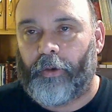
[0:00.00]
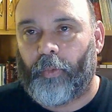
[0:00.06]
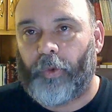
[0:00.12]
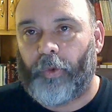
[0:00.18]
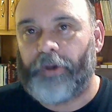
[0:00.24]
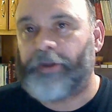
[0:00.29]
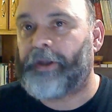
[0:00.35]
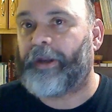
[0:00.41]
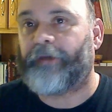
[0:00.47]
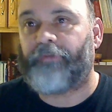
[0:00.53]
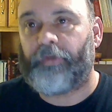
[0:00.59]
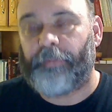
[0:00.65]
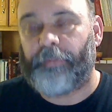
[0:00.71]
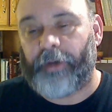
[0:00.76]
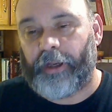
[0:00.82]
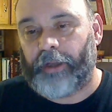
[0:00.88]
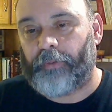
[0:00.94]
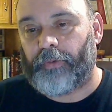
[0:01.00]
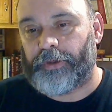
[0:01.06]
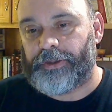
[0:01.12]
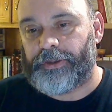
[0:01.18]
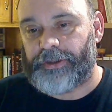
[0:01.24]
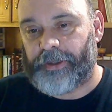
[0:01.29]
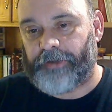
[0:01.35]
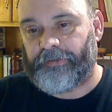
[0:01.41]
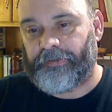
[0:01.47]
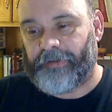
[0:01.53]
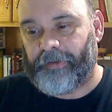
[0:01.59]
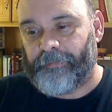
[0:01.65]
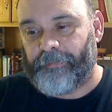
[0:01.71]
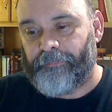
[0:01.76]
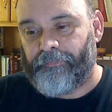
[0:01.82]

Would that everybody would just